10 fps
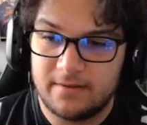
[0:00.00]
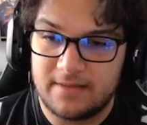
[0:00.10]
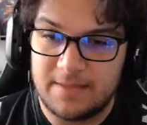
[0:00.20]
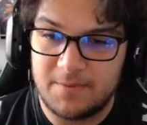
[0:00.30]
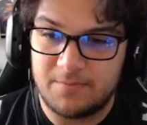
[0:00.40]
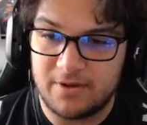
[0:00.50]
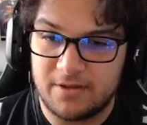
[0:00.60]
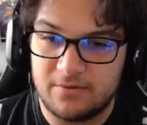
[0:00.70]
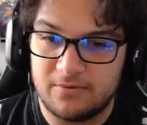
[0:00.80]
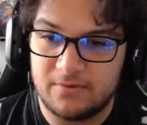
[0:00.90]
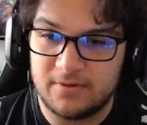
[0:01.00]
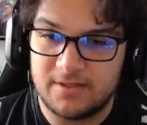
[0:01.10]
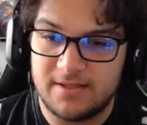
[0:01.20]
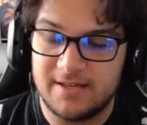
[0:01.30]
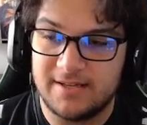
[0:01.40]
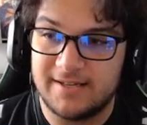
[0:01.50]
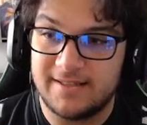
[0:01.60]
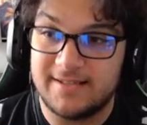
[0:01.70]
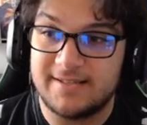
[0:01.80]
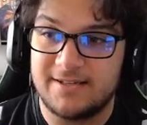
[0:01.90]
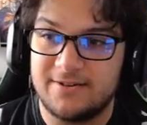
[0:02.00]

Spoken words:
let me bring you this to